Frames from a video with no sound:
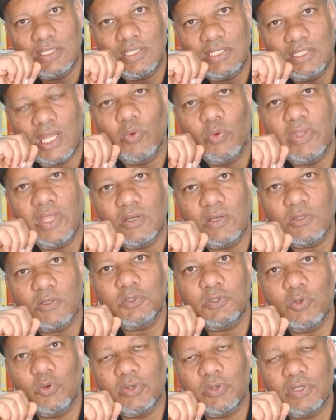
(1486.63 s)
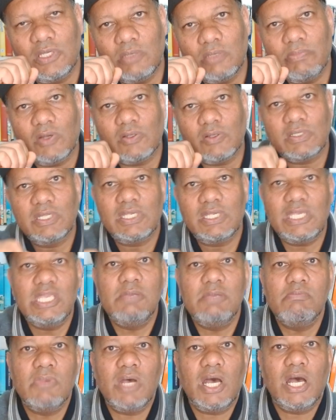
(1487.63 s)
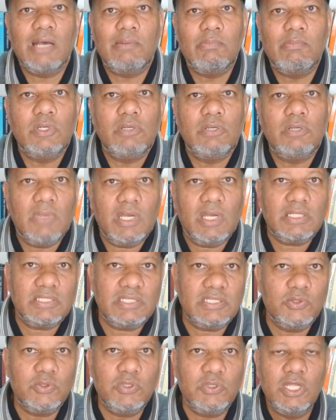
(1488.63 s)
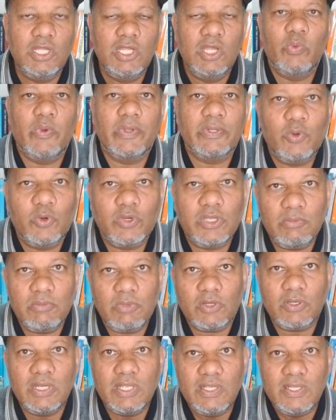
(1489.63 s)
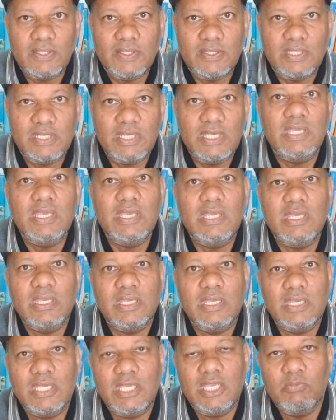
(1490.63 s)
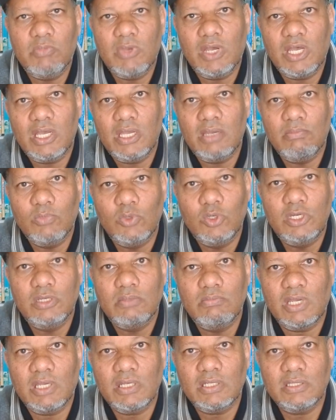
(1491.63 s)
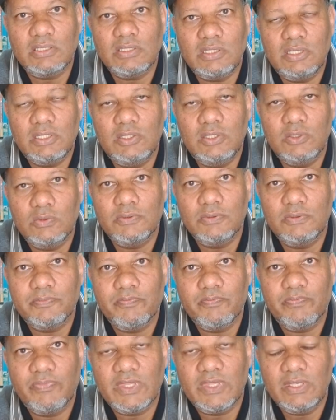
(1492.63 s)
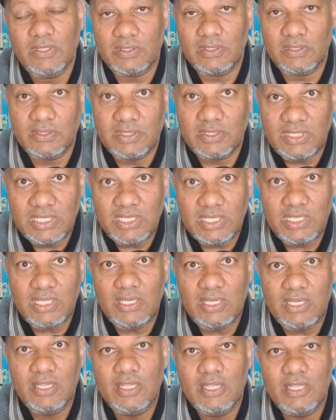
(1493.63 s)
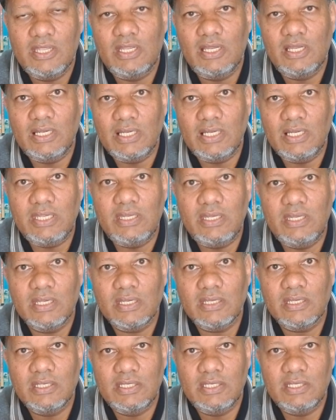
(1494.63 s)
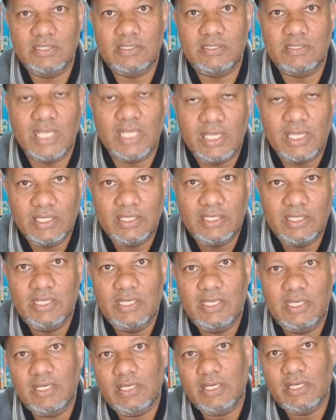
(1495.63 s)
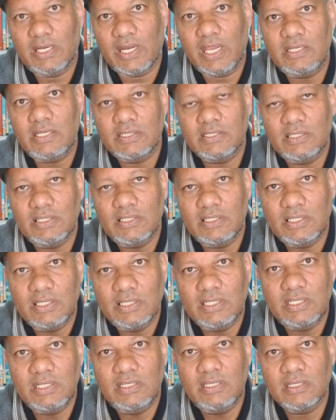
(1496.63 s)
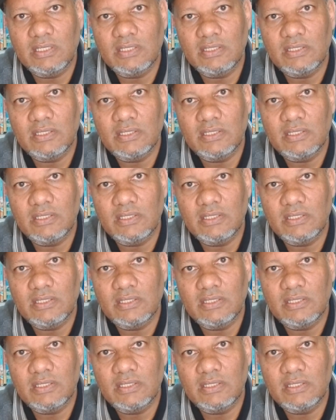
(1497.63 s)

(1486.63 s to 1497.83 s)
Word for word: Now we are not talking about Imamun Mahdiyun, we're talking about the Imamun Mahdiyun, the leader, the great leader.